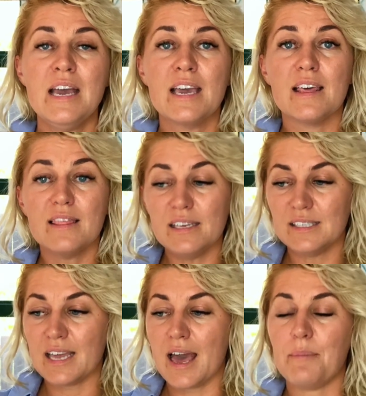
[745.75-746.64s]
And this
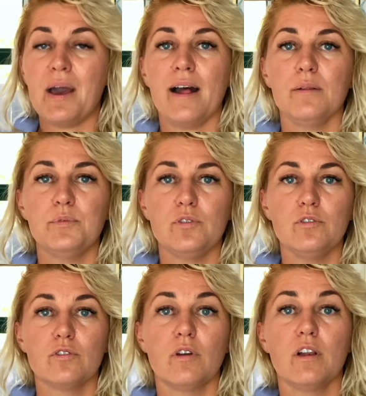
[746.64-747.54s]
app helps you
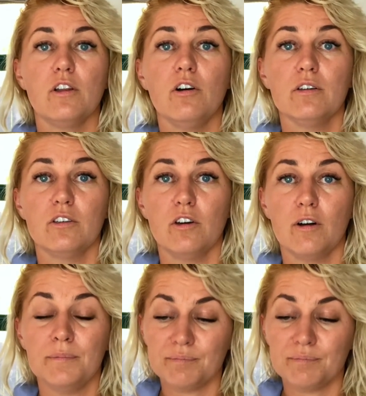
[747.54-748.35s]
to unlock your